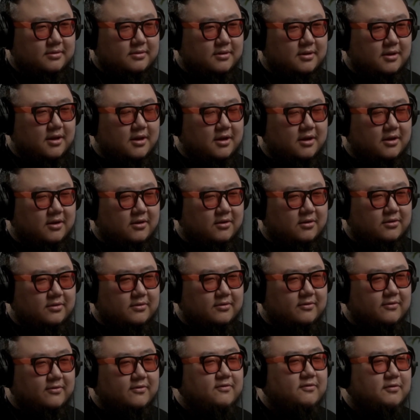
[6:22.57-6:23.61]

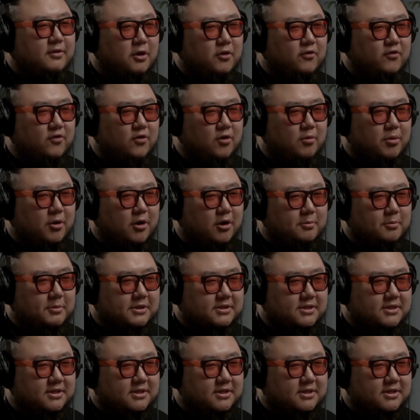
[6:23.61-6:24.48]
Oh. Lover apartments.